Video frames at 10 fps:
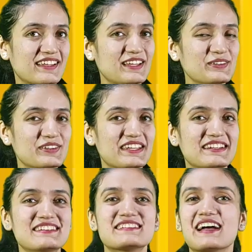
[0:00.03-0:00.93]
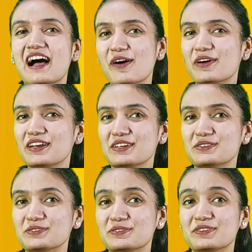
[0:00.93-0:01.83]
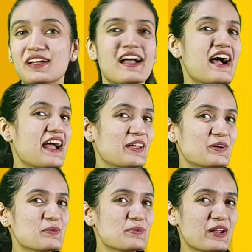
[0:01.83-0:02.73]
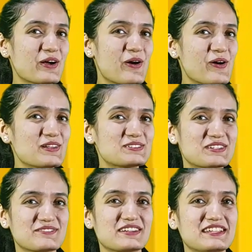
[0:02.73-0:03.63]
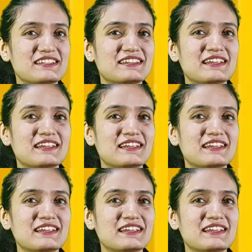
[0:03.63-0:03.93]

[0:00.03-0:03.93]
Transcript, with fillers: Hello kids, how are you? I hope you are all doing well.